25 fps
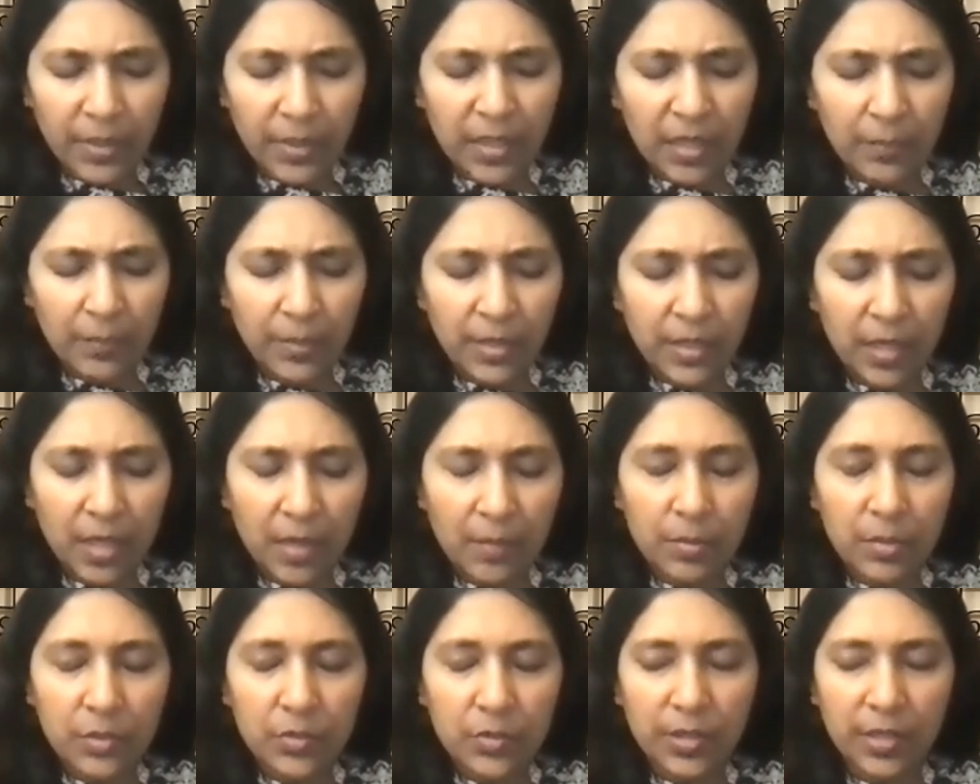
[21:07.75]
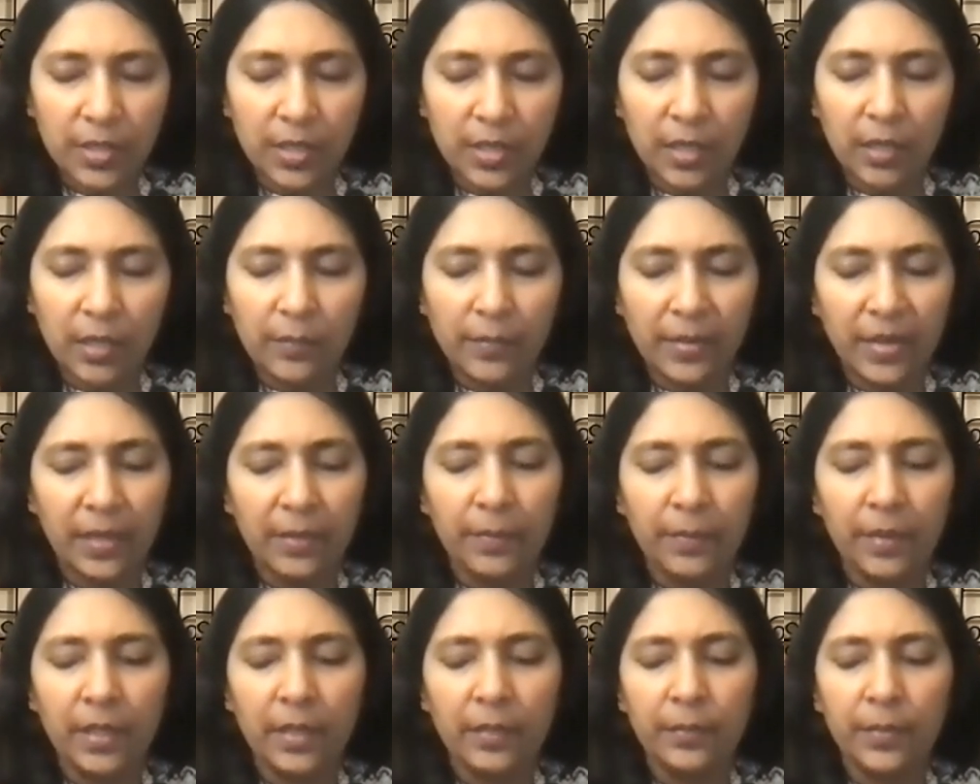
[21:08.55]
they be able to heal many,
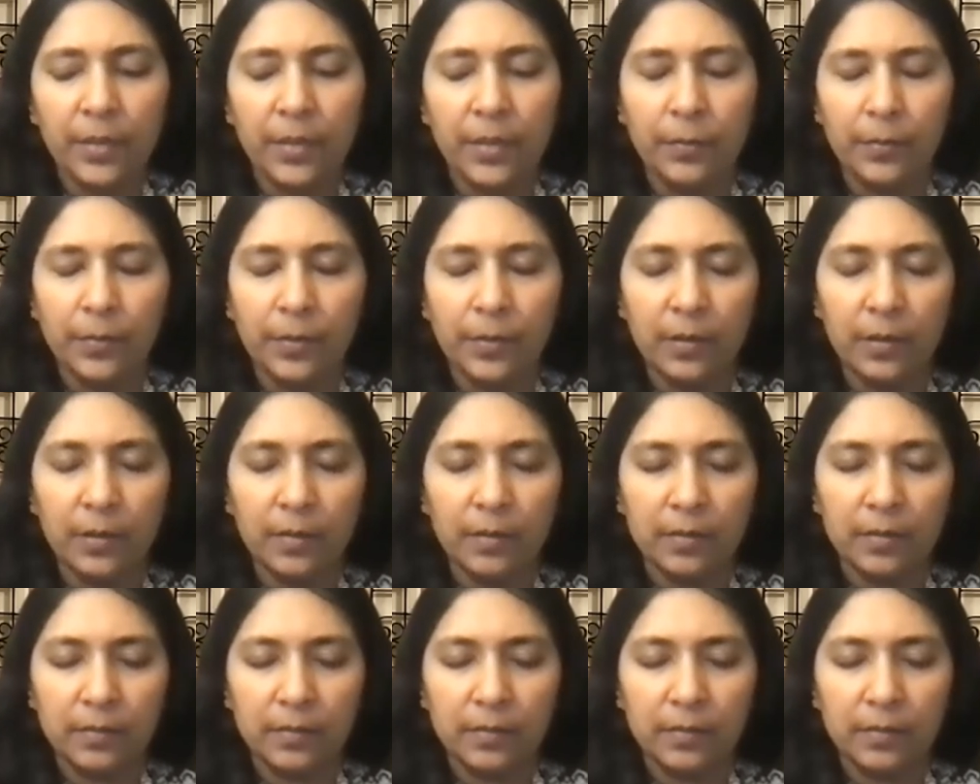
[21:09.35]
many people.